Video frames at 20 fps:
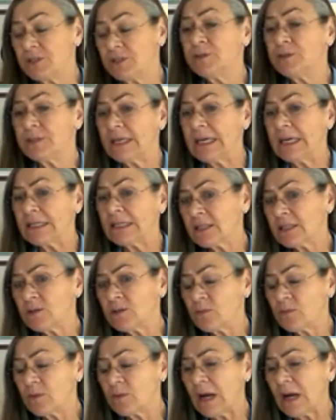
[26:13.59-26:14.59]
use AZZLY
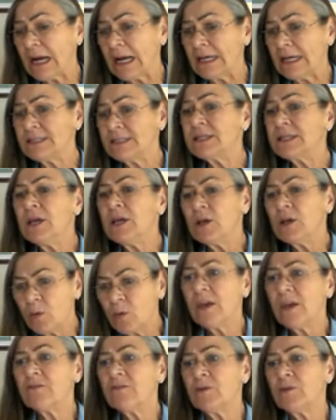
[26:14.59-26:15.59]
Rize.
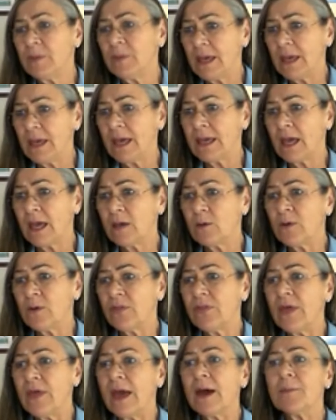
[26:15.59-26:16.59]
We have a BAA
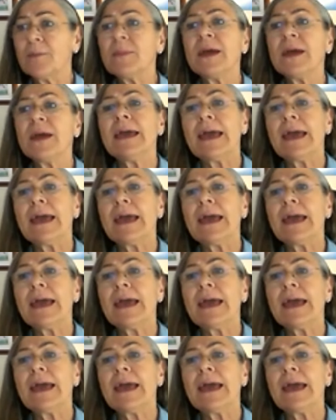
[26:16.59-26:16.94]
with them.